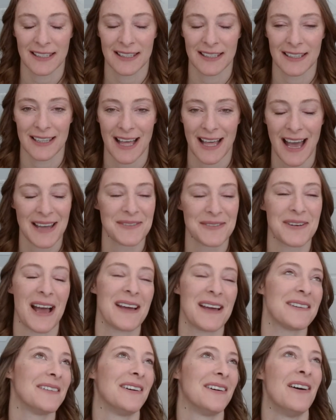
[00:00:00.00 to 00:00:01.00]
I don't
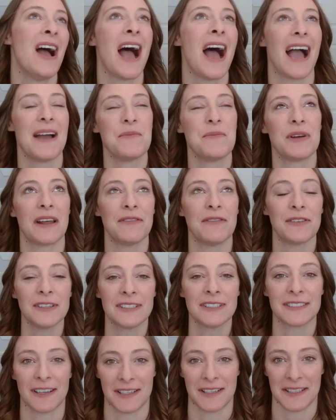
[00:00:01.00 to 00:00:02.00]
know. When I first
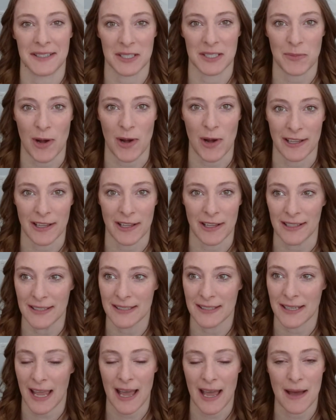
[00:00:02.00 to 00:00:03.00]
started this podcast,
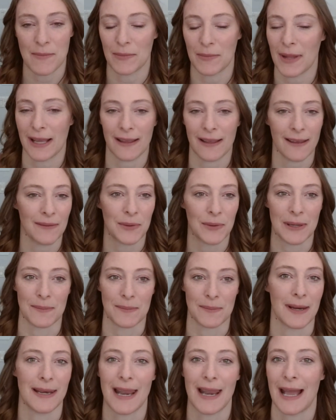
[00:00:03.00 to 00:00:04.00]
okay, I'm like,
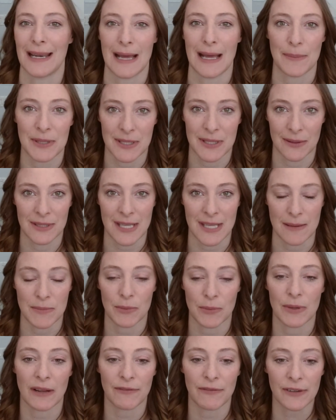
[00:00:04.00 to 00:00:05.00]
9 episodes in. But
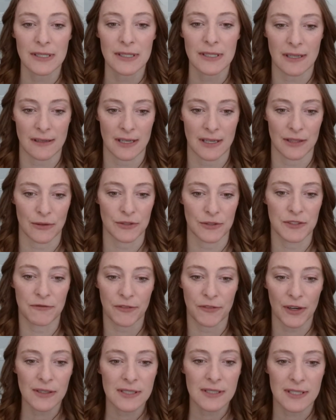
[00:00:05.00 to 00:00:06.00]
when I first started, those
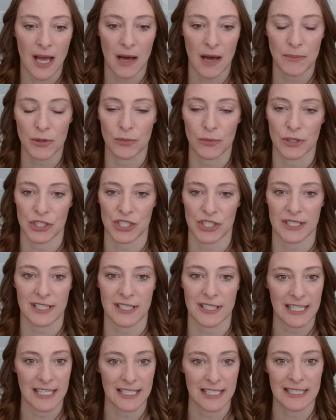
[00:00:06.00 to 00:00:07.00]
first couple were just like
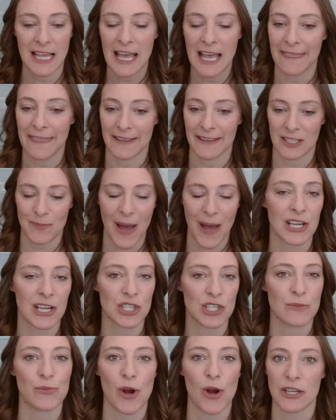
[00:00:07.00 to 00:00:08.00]
these
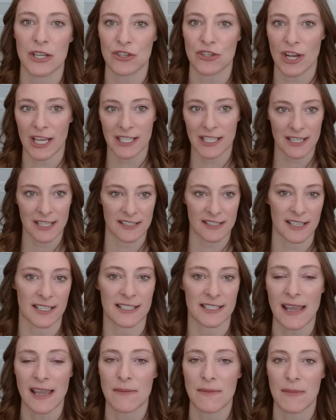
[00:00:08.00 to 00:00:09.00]
passion projects, this
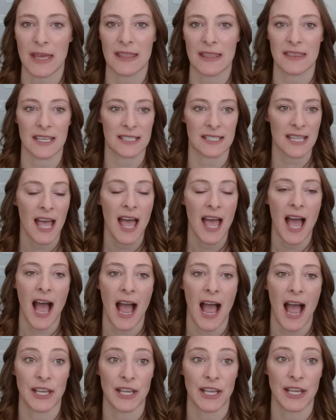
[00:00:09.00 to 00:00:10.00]
excitement, this,
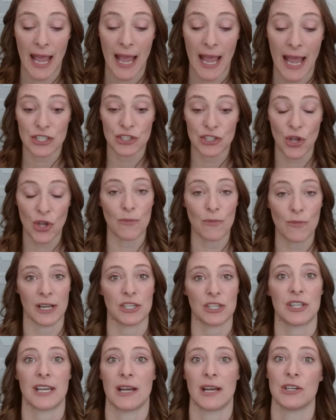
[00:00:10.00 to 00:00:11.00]
I had so much
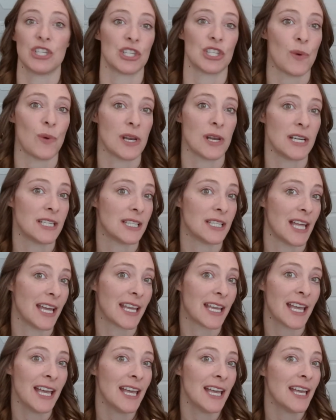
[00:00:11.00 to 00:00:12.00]
that I just wanted to
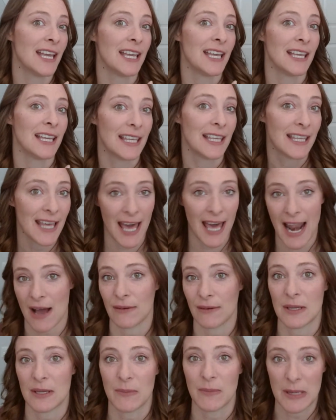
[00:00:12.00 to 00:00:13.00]
like get out
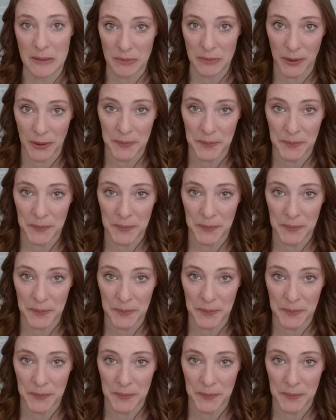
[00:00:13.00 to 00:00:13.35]
to people.